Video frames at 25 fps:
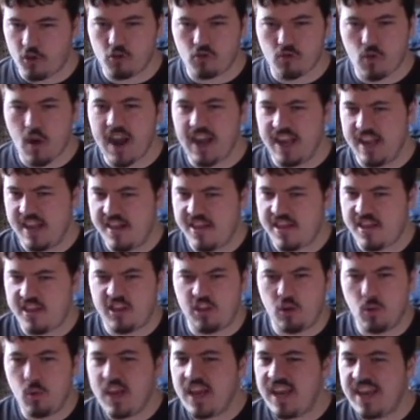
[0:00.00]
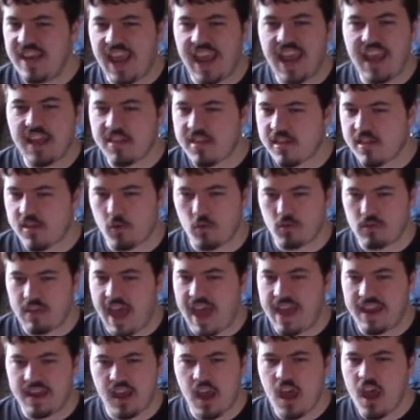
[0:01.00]
Christ. You didn't answer
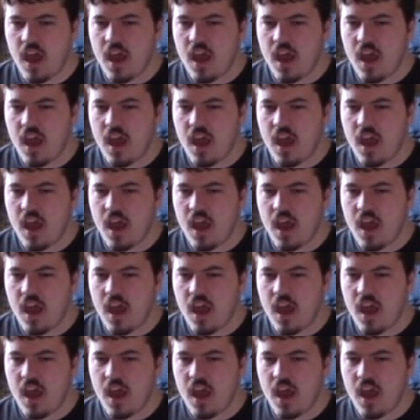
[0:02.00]
that